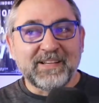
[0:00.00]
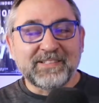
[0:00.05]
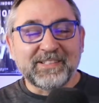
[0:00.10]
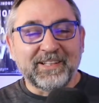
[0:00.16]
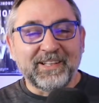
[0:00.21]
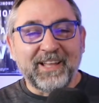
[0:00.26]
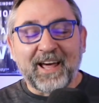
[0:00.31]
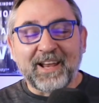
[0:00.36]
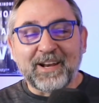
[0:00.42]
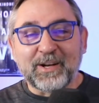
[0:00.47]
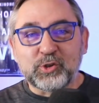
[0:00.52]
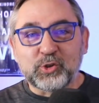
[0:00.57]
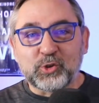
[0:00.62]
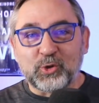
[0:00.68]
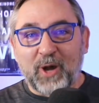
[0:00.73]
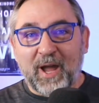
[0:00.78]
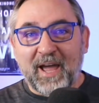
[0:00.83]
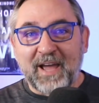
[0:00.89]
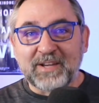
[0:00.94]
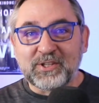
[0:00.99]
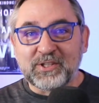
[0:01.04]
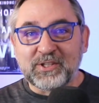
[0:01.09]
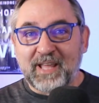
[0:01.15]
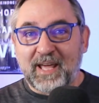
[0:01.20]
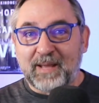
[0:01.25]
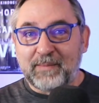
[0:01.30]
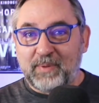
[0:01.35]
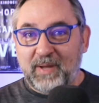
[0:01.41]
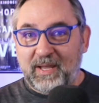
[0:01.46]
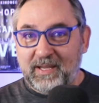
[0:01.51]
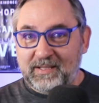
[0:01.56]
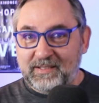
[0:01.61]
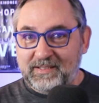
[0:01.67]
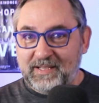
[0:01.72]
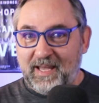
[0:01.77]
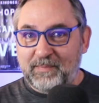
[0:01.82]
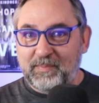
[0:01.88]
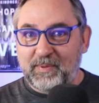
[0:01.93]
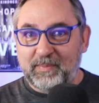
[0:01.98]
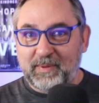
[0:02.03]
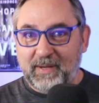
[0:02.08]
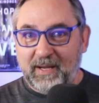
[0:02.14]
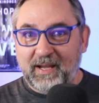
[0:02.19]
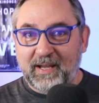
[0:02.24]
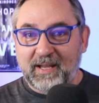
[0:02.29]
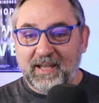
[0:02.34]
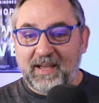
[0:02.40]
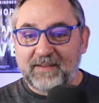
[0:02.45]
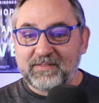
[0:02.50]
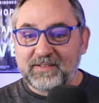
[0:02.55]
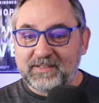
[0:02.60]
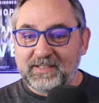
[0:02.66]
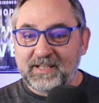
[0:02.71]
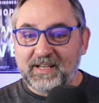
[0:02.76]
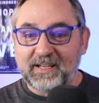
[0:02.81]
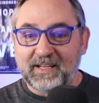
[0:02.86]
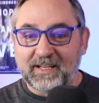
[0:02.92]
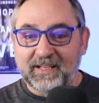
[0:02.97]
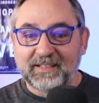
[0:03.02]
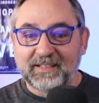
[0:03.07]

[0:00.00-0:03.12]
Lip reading: a lot of trash in that bay in Tampa Bay, I have to tell you.